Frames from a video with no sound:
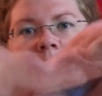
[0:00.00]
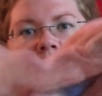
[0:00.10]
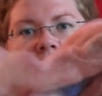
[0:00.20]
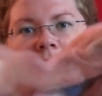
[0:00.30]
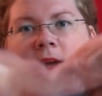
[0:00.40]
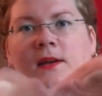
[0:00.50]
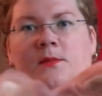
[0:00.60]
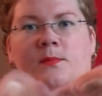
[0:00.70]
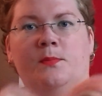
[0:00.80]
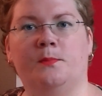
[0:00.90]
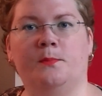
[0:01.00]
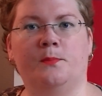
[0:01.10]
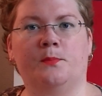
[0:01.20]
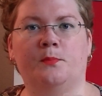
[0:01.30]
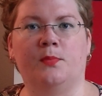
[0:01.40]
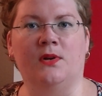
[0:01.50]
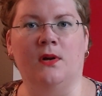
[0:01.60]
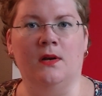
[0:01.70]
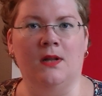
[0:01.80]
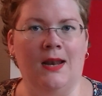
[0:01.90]
because I had to put
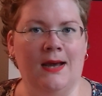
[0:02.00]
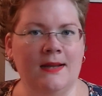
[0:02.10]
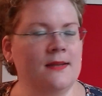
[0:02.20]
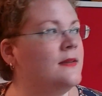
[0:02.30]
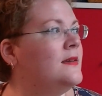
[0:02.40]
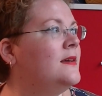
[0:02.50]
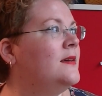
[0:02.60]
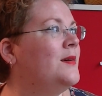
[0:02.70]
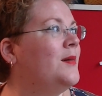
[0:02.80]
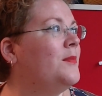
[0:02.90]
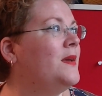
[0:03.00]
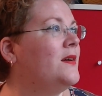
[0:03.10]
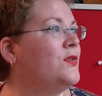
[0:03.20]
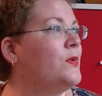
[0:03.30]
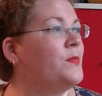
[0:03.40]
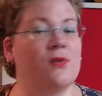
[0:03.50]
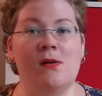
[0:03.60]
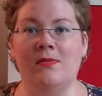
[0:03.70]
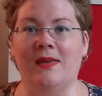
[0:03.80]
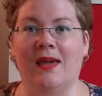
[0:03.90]
on the light because we're
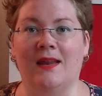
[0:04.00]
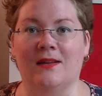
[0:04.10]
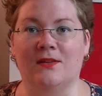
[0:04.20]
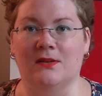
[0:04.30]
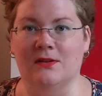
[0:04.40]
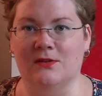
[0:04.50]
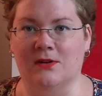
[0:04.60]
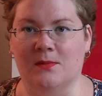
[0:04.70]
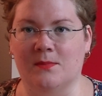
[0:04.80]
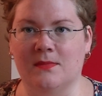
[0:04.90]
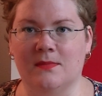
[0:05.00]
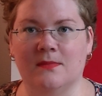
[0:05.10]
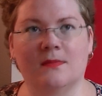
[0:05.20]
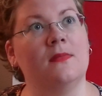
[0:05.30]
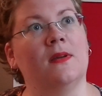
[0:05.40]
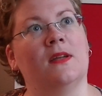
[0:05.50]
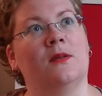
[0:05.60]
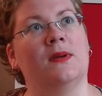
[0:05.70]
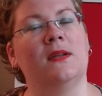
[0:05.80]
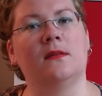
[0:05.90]
probably getting a thunderstorm in a
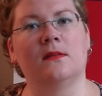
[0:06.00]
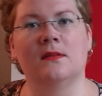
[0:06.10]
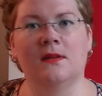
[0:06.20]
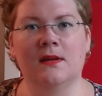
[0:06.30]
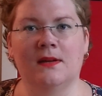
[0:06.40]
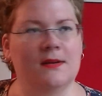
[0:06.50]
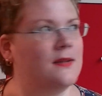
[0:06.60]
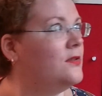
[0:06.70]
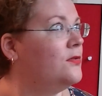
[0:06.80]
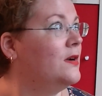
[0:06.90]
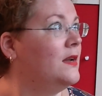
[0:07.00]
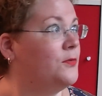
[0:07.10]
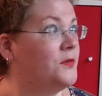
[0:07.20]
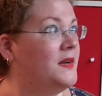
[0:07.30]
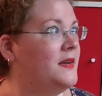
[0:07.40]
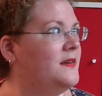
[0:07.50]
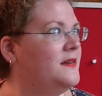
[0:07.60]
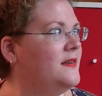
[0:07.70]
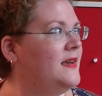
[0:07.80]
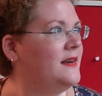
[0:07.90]
bit. It's really
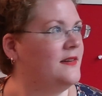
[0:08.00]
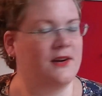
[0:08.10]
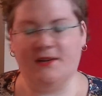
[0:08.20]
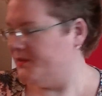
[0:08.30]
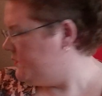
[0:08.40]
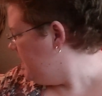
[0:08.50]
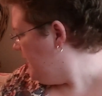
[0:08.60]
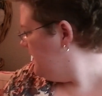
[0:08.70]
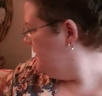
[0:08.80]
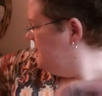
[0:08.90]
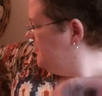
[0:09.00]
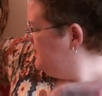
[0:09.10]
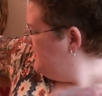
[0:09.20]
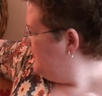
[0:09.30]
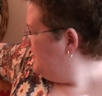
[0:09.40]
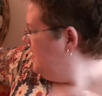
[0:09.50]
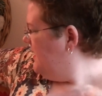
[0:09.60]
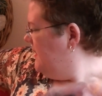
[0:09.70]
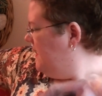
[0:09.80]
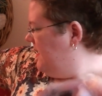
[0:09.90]
getting dark outside.
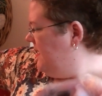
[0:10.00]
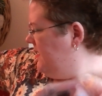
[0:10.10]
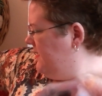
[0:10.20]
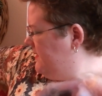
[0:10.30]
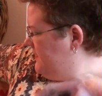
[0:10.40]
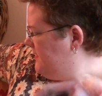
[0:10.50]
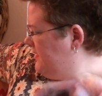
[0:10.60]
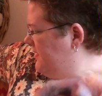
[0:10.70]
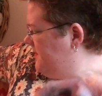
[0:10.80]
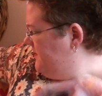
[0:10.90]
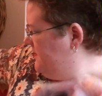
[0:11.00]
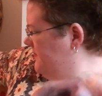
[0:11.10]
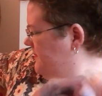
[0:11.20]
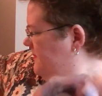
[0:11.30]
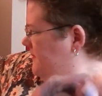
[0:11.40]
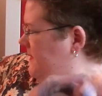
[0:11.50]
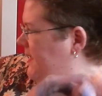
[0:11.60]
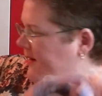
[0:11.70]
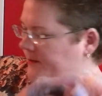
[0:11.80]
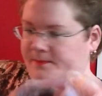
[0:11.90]
And
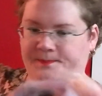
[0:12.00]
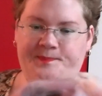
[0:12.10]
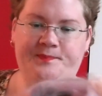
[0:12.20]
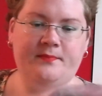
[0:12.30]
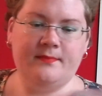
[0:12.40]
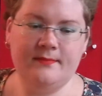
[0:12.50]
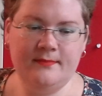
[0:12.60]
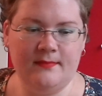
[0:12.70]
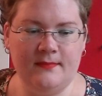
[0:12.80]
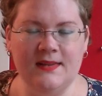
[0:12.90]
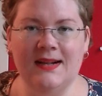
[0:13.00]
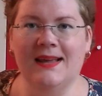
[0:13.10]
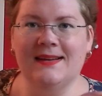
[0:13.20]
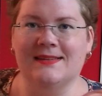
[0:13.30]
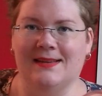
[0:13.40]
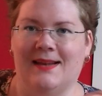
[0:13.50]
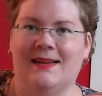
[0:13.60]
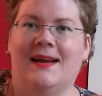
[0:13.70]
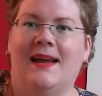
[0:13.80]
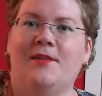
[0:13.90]
yeah, like I said,
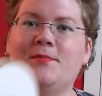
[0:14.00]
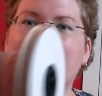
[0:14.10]
I have